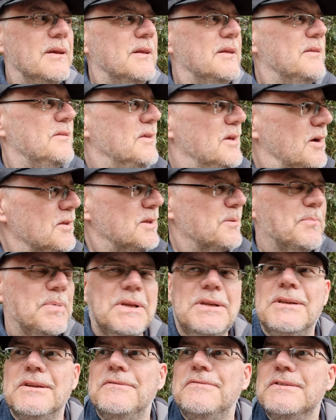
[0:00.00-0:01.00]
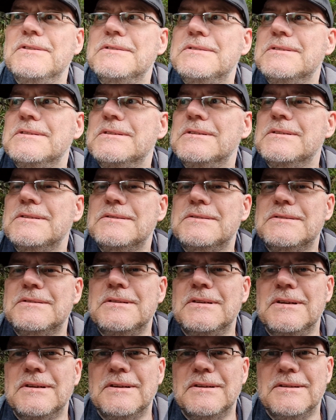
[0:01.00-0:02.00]
The other big difference
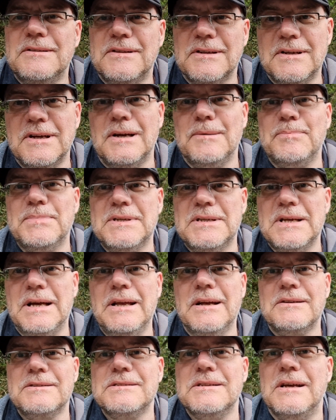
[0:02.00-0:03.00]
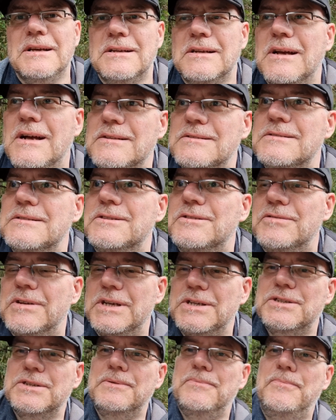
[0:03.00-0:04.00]
is the carbon dioxide
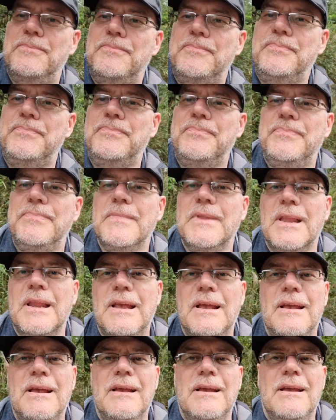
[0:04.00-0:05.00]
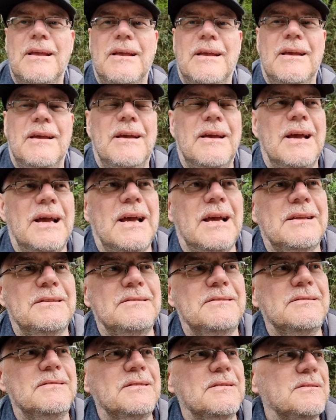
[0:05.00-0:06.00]
concentration.
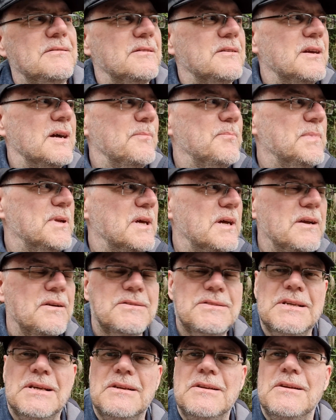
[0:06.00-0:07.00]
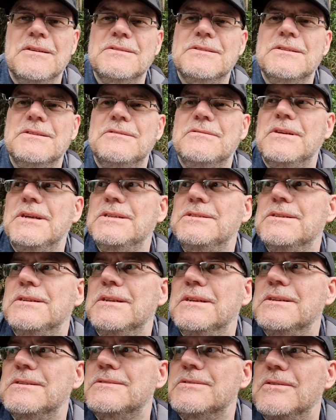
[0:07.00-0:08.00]
And the carbon dioxide
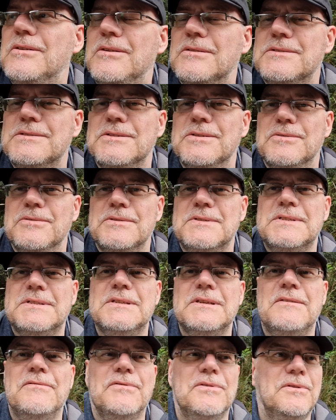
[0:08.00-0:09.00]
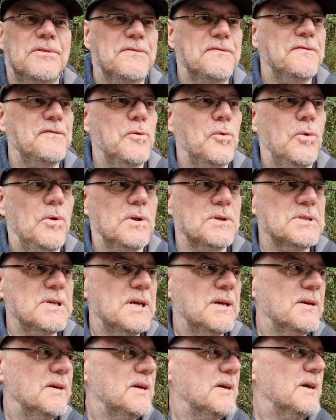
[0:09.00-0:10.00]
concentration is also several fold
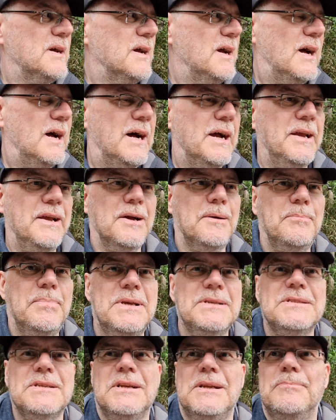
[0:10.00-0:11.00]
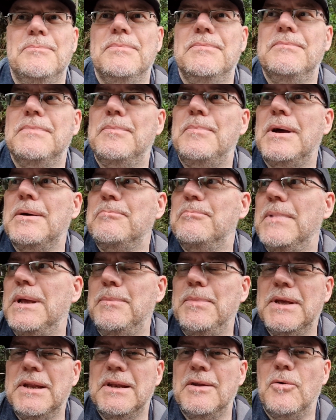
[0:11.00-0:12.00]
higher, basically about
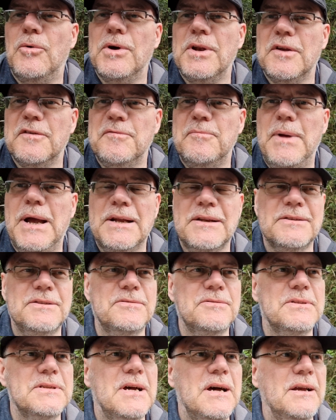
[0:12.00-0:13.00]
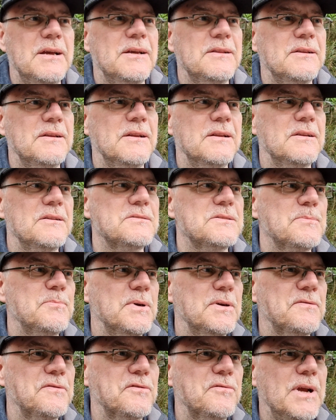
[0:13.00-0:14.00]
maybe an order of magnitude higher than it is
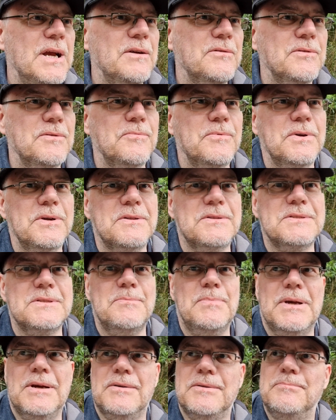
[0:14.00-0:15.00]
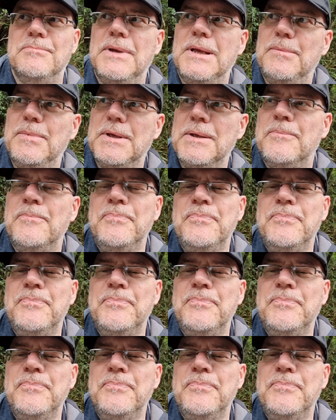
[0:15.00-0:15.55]
above ground, where it's about maybe